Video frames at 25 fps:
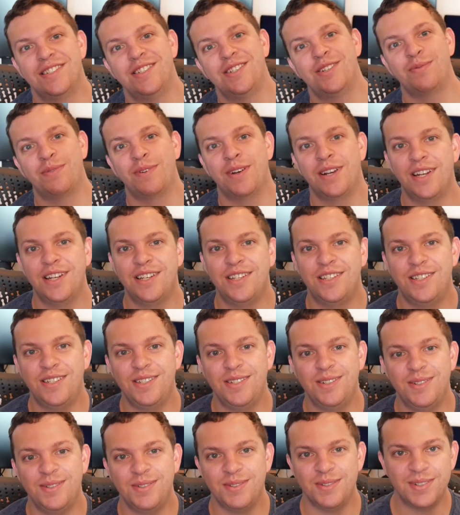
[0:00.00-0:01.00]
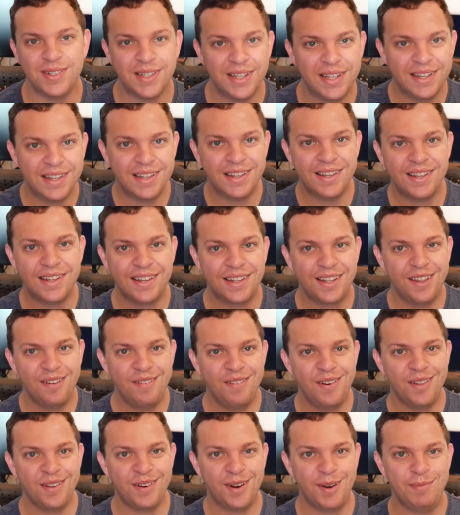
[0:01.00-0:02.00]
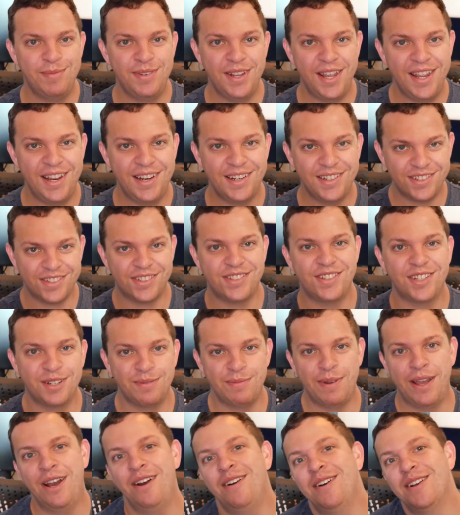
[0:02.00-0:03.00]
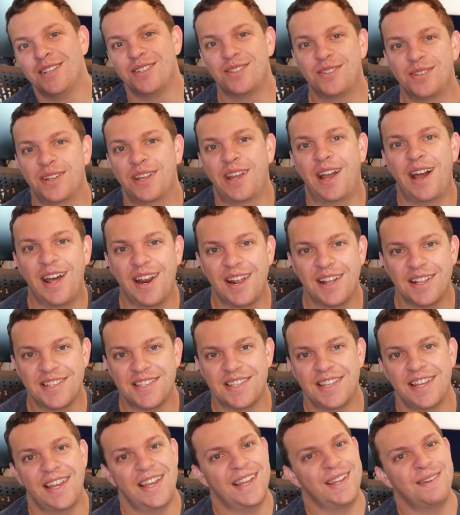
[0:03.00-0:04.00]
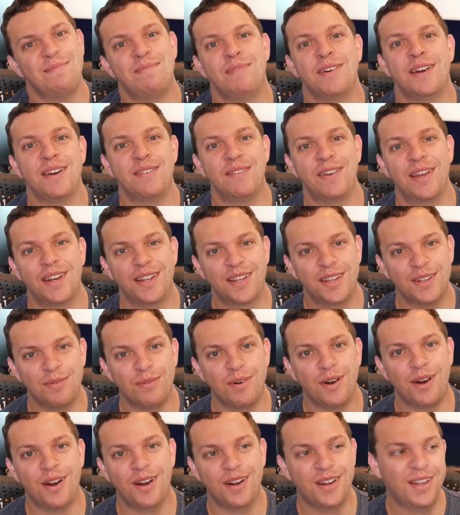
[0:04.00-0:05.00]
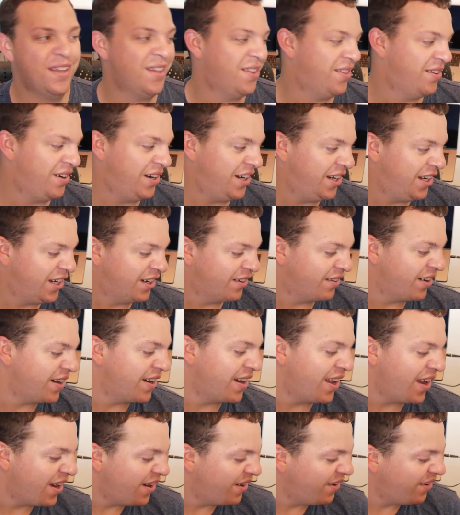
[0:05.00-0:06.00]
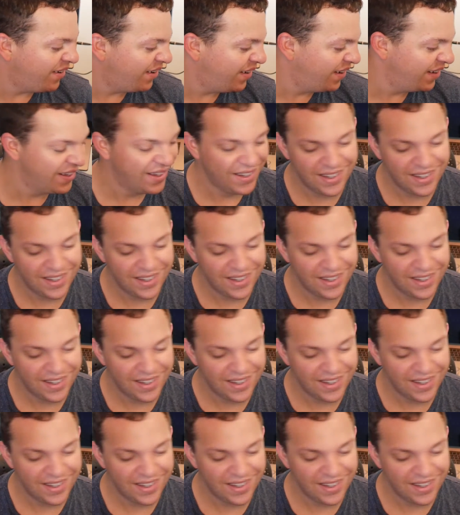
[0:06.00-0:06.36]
Just wanted to give another update. Just took them out. It's really hot outside, but we had a good walk. They're eating right now.